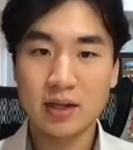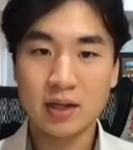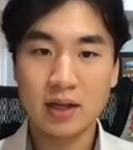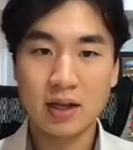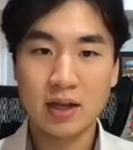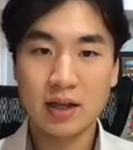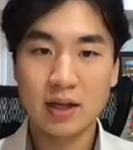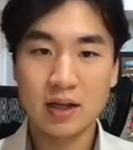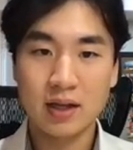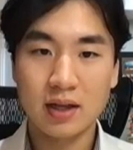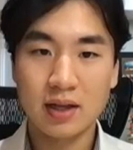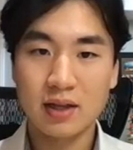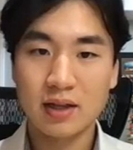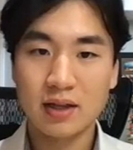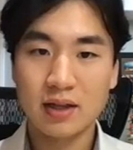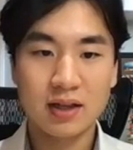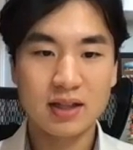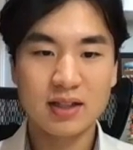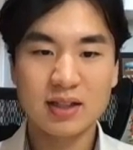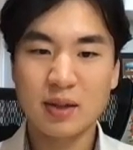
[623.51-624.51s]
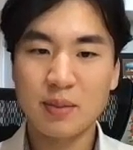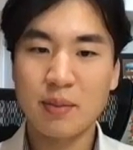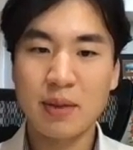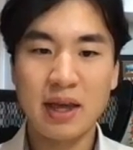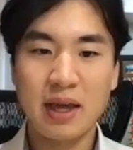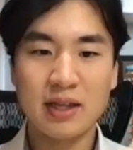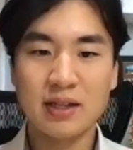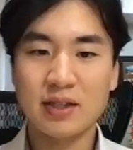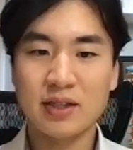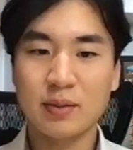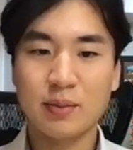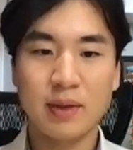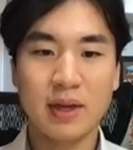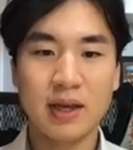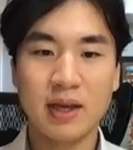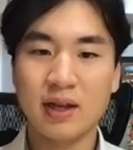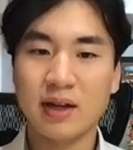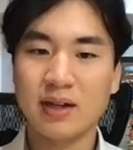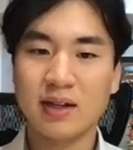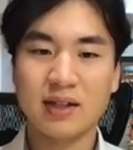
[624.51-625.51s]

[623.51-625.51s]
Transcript: that's right it's amazing, man.